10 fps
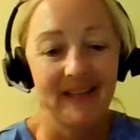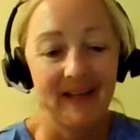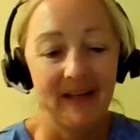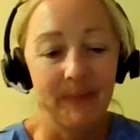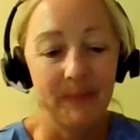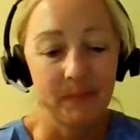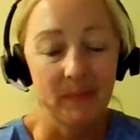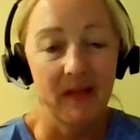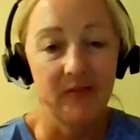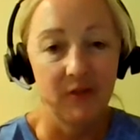And
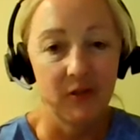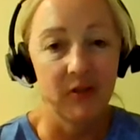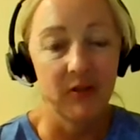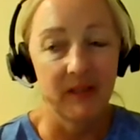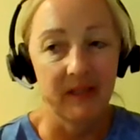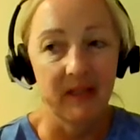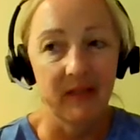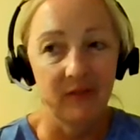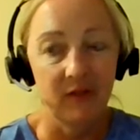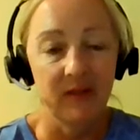if
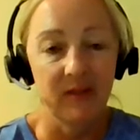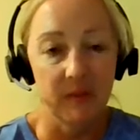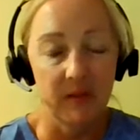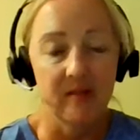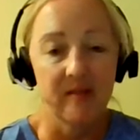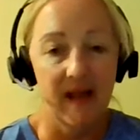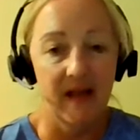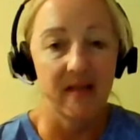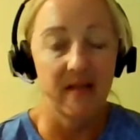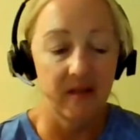you've experienced
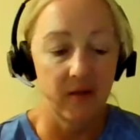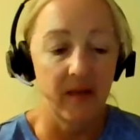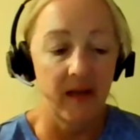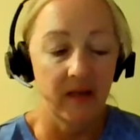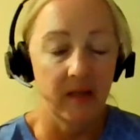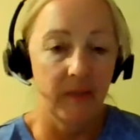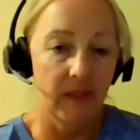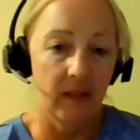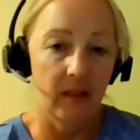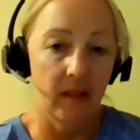that, that can
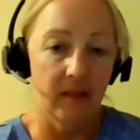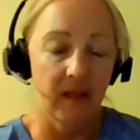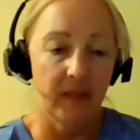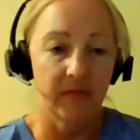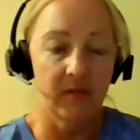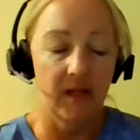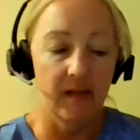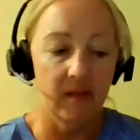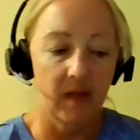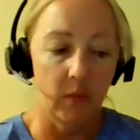be a type of
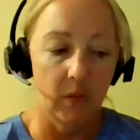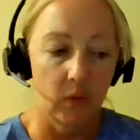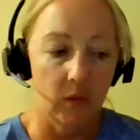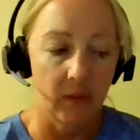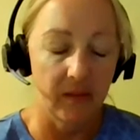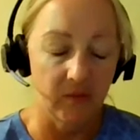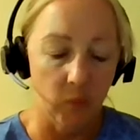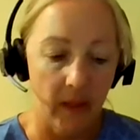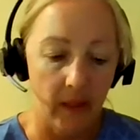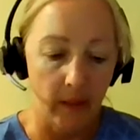client that I would work with as
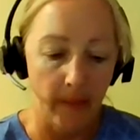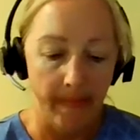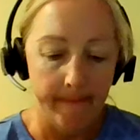well.